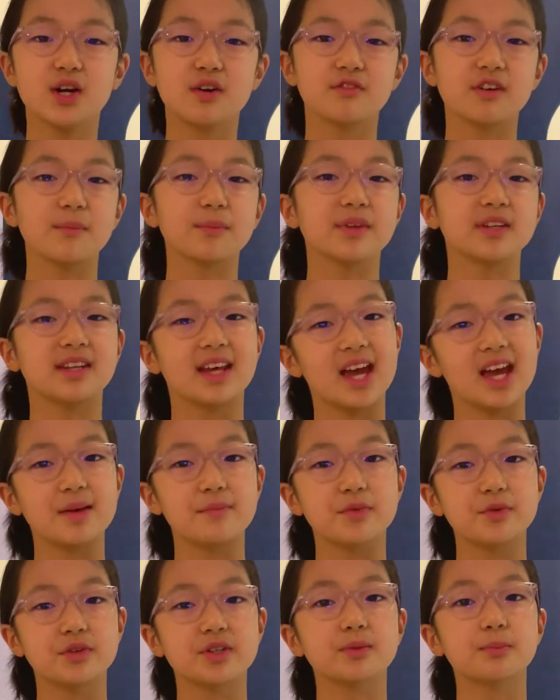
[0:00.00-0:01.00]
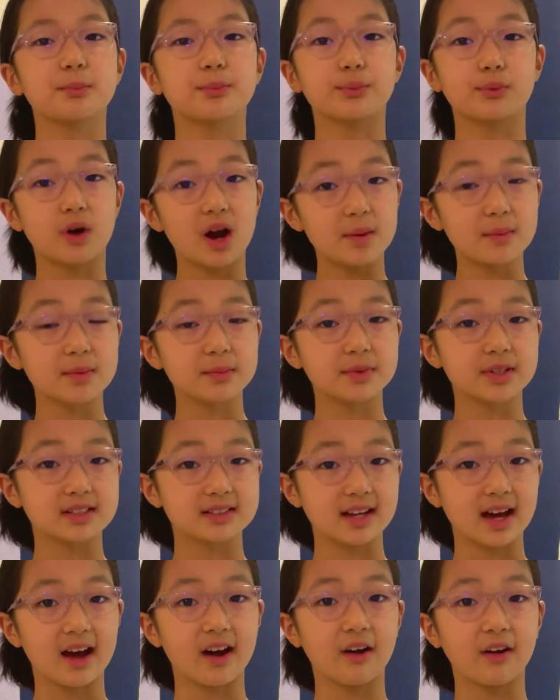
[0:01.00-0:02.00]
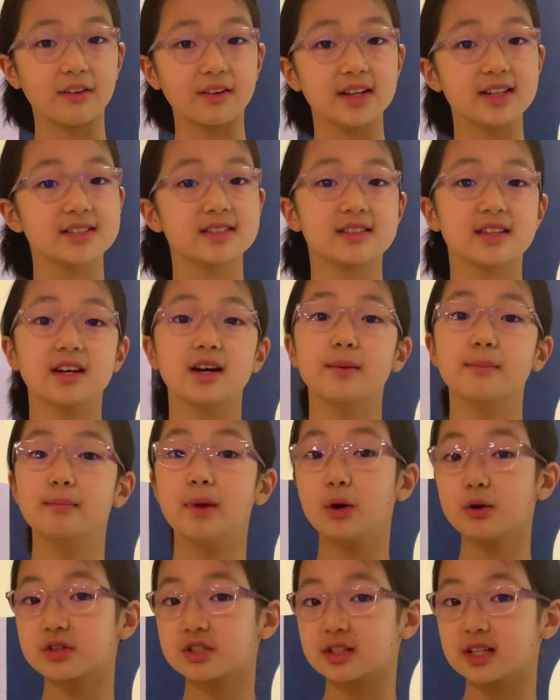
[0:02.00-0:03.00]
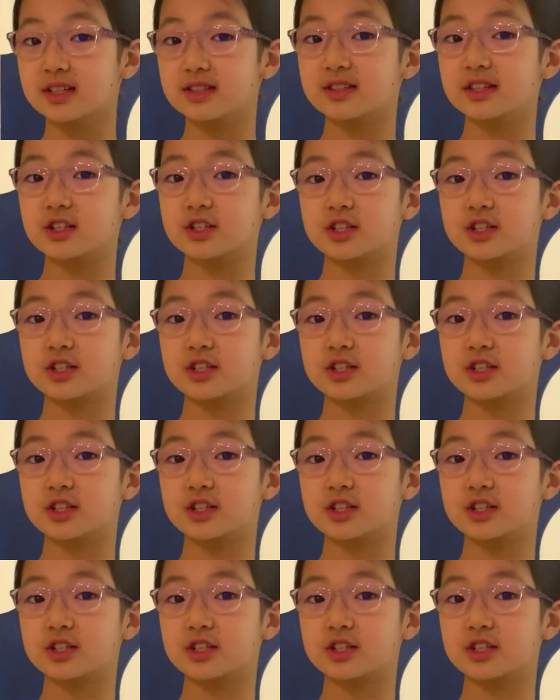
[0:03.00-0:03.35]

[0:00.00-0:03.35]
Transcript: From the name, you can probably tell it's the emotions